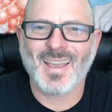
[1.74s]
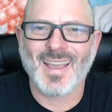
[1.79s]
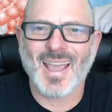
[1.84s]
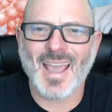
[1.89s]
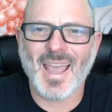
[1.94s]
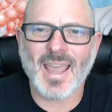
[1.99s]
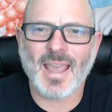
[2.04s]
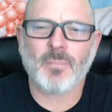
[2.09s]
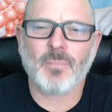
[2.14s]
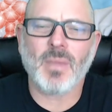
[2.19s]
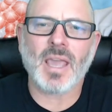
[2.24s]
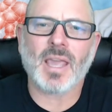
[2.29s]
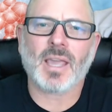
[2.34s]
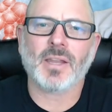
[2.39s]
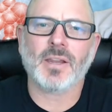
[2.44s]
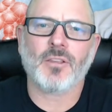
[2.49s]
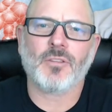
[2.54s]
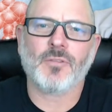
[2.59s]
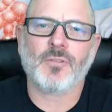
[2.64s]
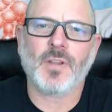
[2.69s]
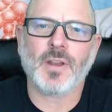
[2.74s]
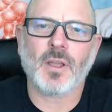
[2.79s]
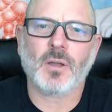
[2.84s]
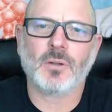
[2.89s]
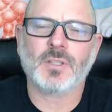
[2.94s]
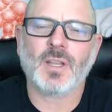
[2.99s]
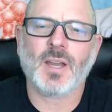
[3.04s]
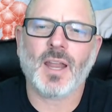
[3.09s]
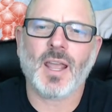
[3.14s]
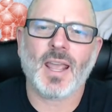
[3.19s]
Hey, I'm making this
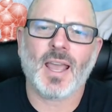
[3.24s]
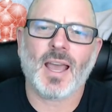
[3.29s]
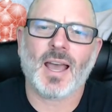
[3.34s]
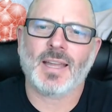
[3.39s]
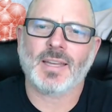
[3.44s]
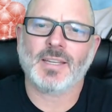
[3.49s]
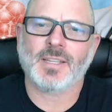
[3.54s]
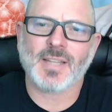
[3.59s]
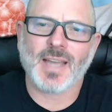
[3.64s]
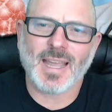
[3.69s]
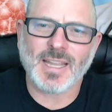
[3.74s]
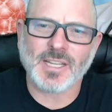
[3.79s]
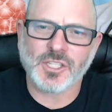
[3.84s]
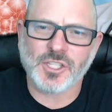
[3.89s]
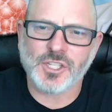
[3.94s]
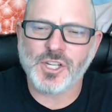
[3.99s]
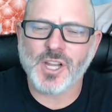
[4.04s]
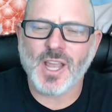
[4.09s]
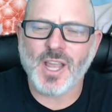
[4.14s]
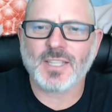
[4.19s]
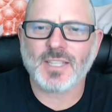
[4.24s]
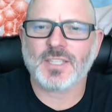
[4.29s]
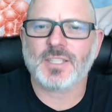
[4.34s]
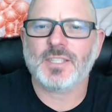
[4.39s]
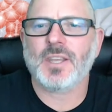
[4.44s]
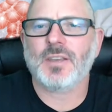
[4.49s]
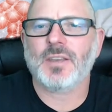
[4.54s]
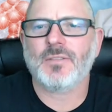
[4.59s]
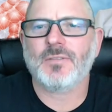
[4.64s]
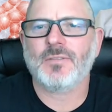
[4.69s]
video today on
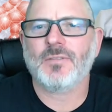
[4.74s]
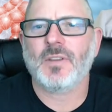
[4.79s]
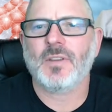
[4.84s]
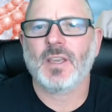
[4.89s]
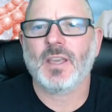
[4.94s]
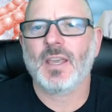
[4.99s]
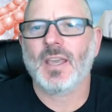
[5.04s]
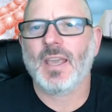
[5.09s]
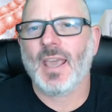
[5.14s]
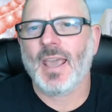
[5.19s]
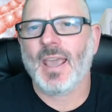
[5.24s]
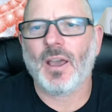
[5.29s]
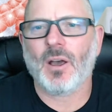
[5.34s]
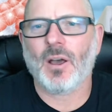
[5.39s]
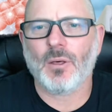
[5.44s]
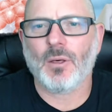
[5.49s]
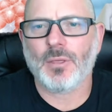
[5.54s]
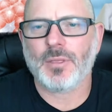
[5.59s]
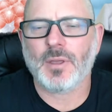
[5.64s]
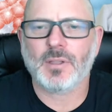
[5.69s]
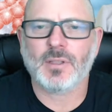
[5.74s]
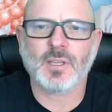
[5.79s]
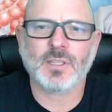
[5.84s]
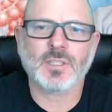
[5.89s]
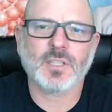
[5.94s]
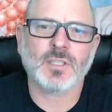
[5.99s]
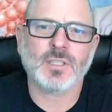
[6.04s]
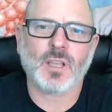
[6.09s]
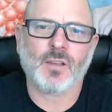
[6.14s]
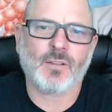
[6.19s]
digestive health.
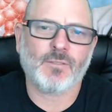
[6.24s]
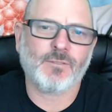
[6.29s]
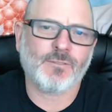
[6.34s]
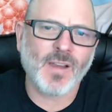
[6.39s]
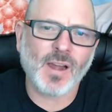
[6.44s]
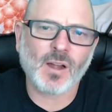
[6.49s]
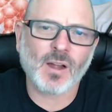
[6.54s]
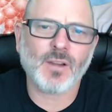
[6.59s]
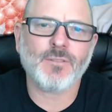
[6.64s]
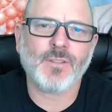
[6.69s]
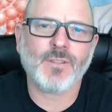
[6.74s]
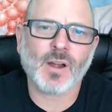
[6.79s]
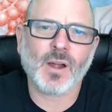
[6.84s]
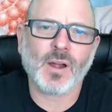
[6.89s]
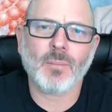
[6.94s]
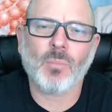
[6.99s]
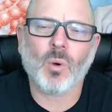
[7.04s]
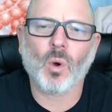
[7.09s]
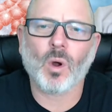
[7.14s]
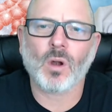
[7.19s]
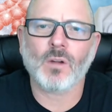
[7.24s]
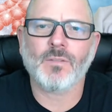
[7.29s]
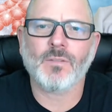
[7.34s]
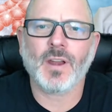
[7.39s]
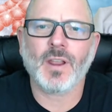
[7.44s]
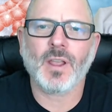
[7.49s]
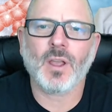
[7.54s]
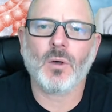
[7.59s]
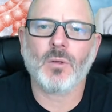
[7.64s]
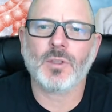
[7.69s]
This is a very, very important
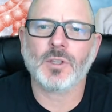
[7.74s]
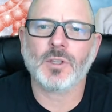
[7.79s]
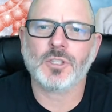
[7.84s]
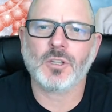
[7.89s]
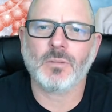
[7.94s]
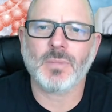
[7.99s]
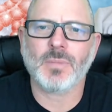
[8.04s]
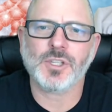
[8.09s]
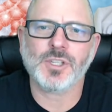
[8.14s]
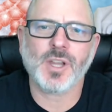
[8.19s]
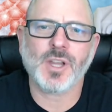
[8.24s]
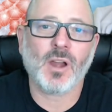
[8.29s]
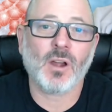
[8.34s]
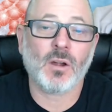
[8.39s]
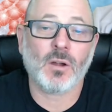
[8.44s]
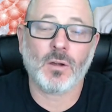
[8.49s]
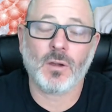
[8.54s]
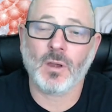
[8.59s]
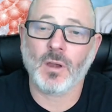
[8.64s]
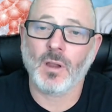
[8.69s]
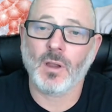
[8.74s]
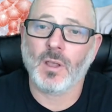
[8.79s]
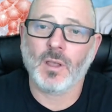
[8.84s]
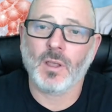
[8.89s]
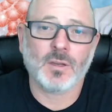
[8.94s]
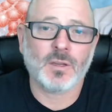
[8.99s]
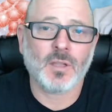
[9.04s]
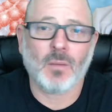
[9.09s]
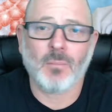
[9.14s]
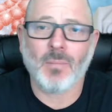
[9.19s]
video that should be shared
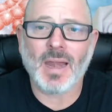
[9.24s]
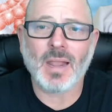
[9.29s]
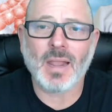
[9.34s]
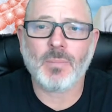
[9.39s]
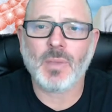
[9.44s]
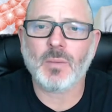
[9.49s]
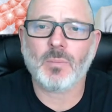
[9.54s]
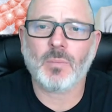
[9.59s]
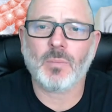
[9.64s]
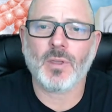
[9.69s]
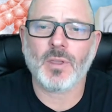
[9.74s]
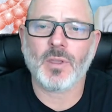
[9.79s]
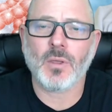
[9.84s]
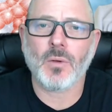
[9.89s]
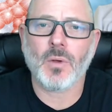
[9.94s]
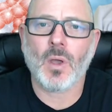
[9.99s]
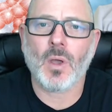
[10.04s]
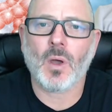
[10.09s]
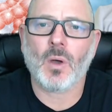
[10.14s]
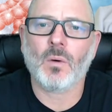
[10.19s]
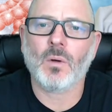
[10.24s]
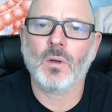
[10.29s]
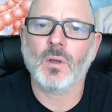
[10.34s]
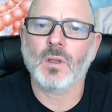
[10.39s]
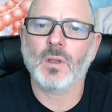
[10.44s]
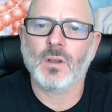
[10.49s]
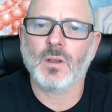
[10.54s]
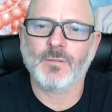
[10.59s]
to many people that you know.